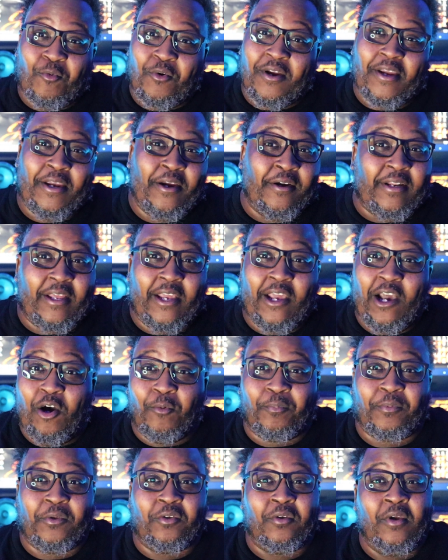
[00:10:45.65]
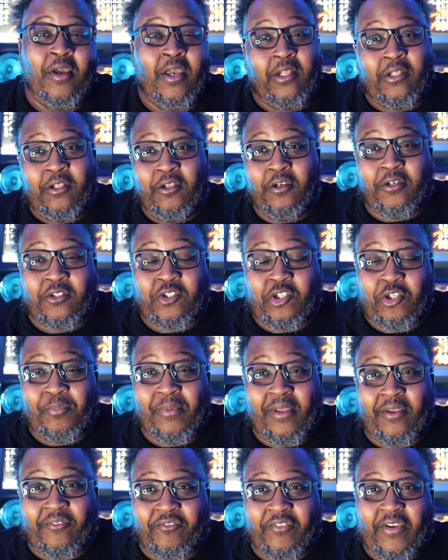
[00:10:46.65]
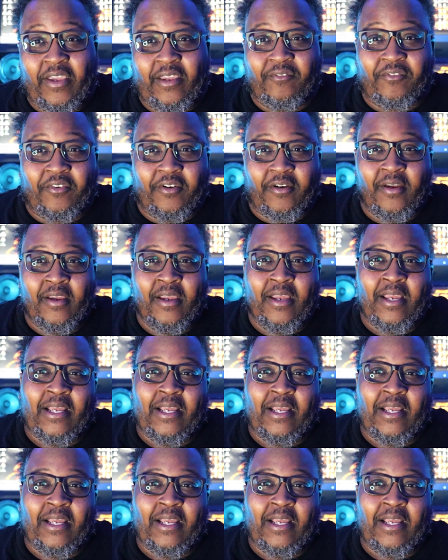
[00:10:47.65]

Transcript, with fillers: We're here to help you. Look, do me a favor.